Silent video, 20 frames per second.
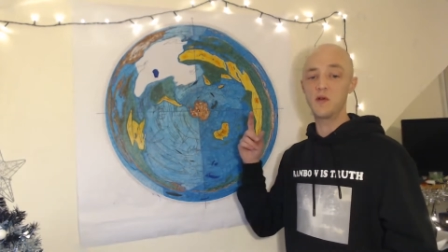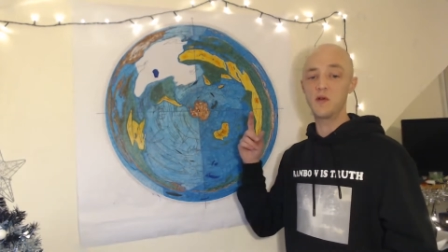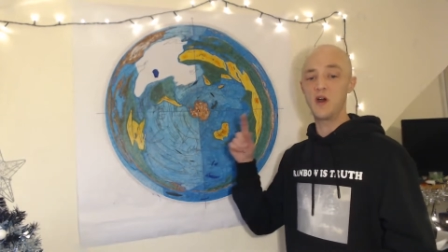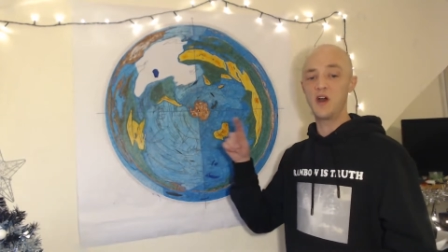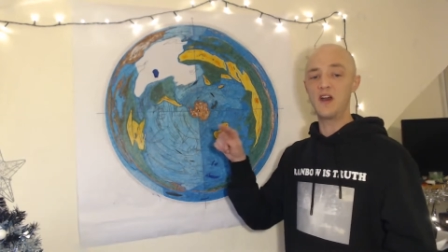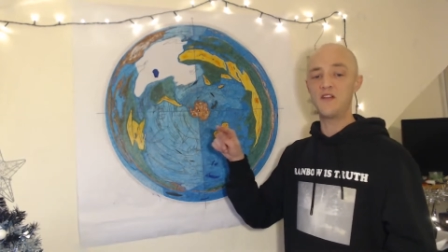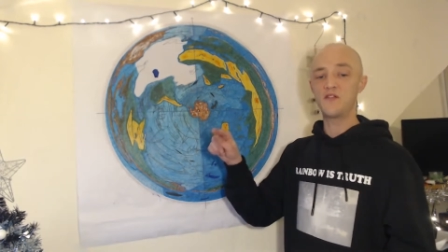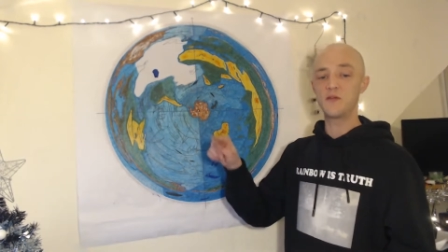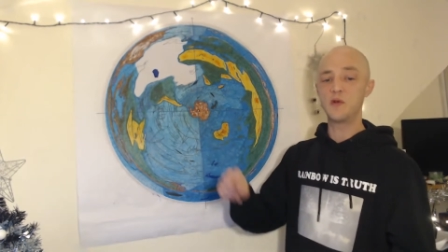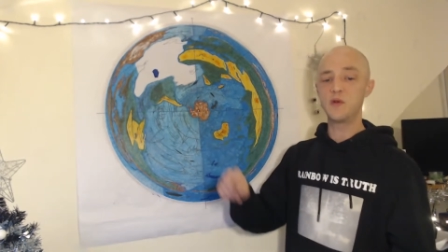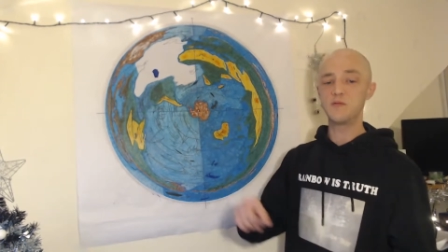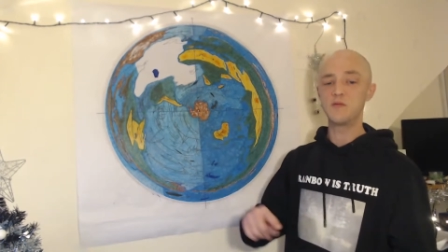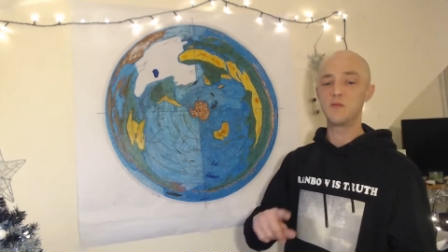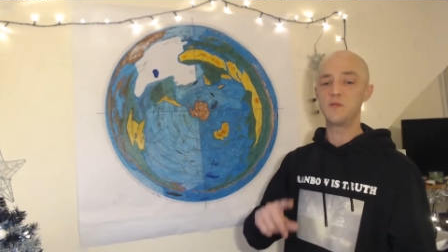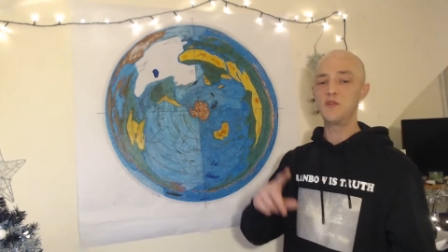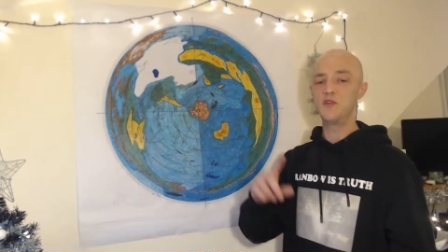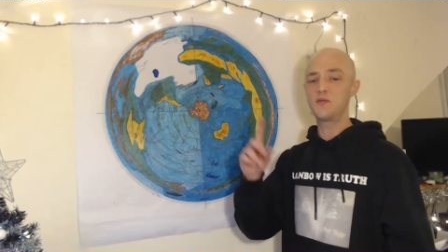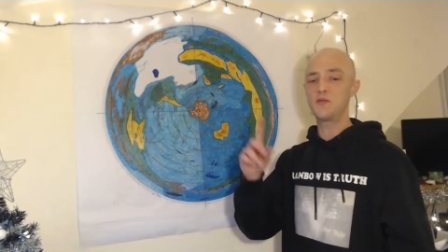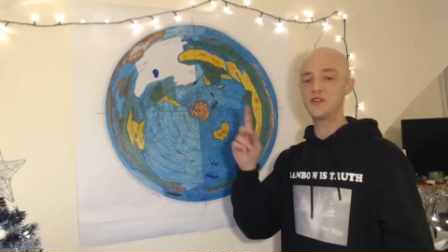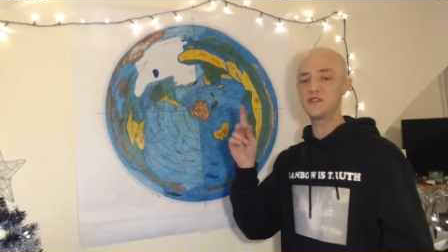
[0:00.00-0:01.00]
I have to put my
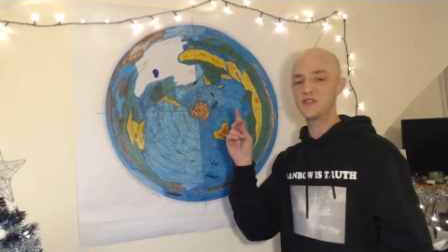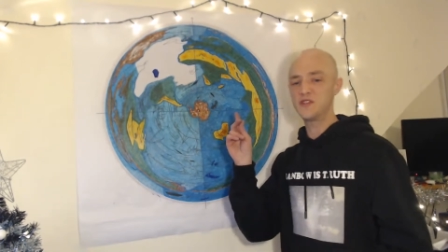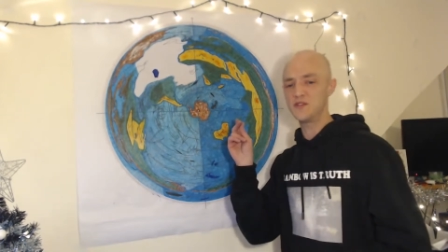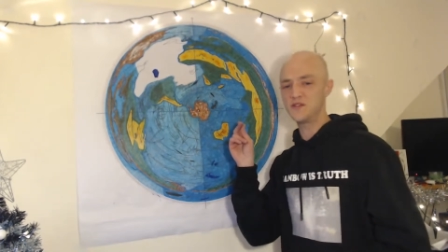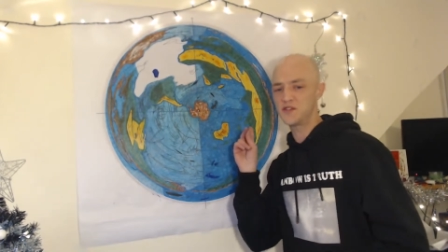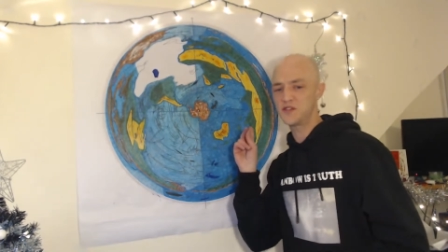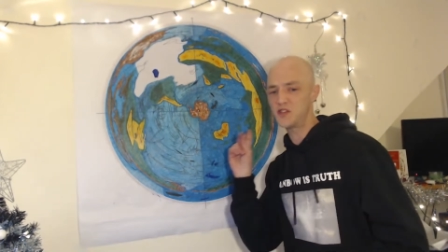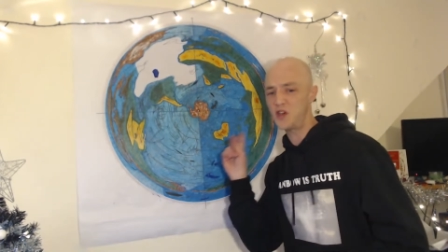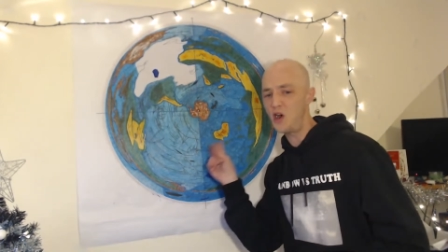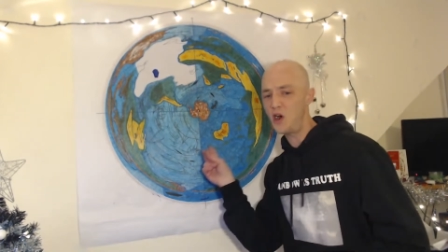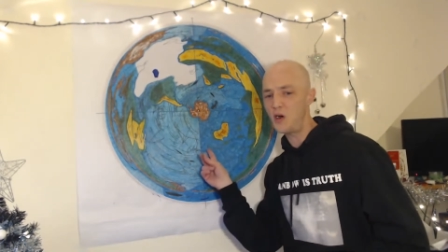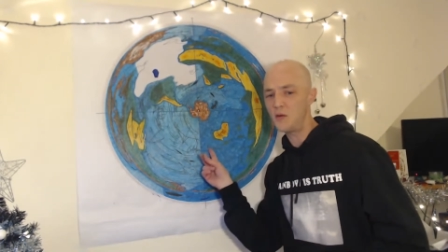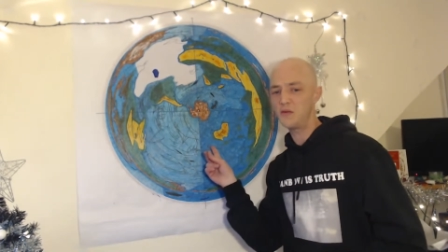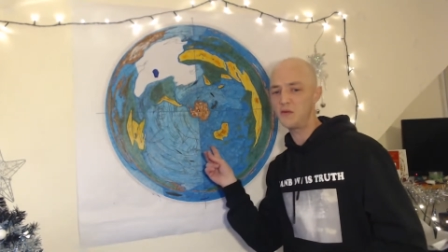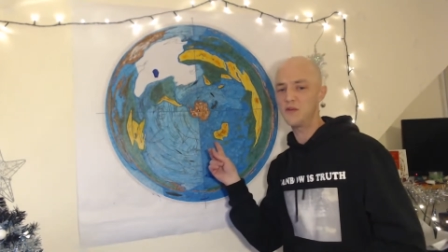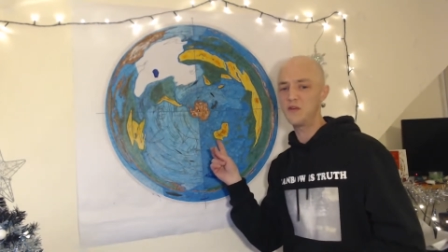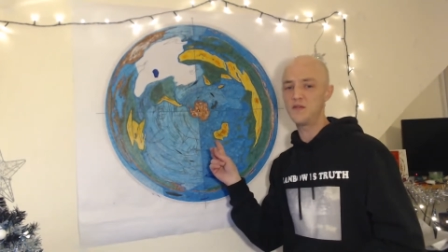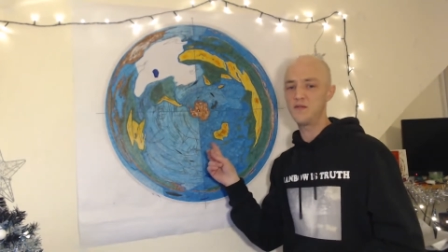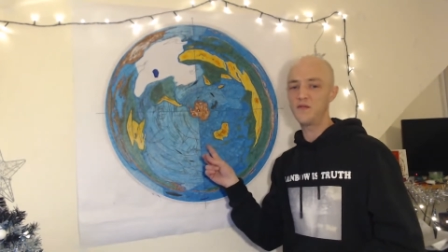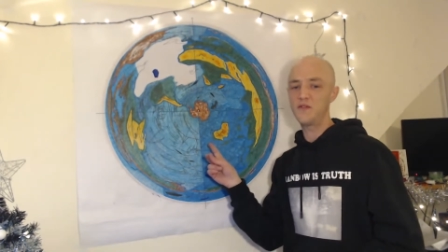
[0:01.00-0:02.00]
blueprints on top
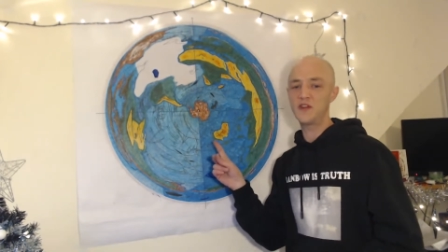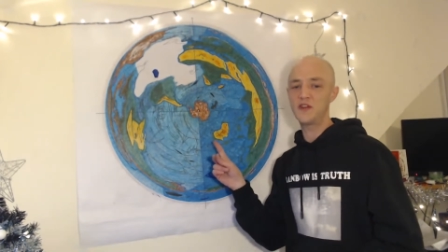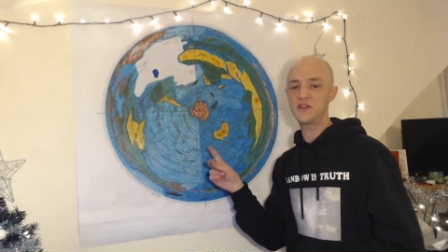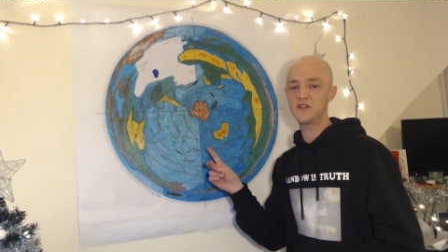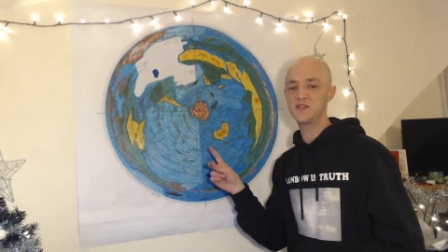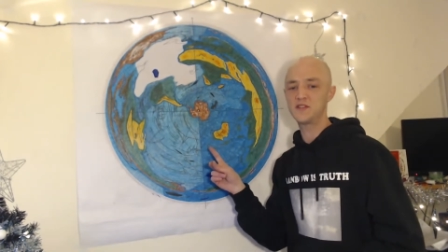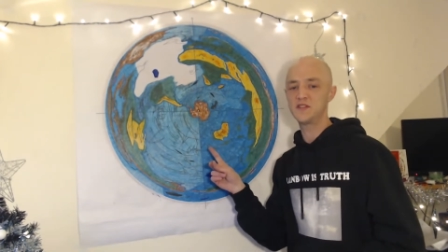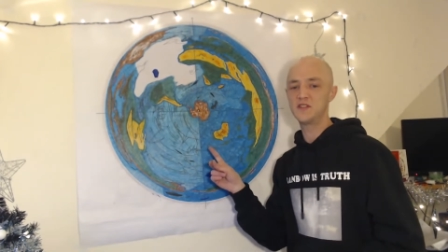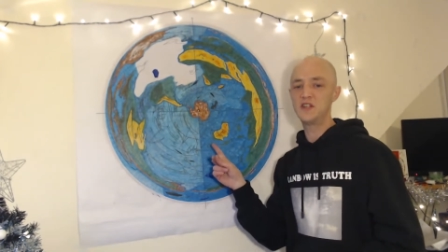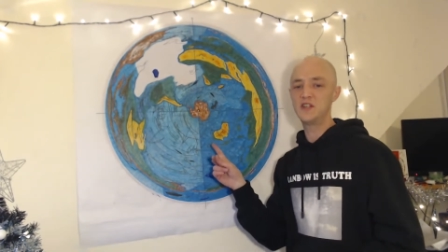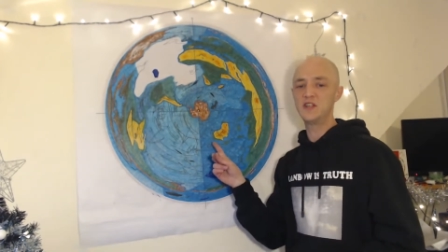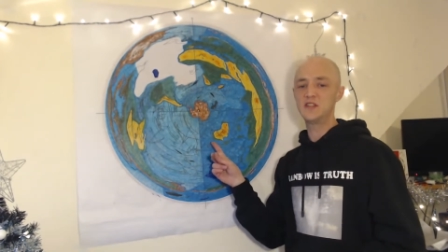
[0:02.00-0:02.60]
of this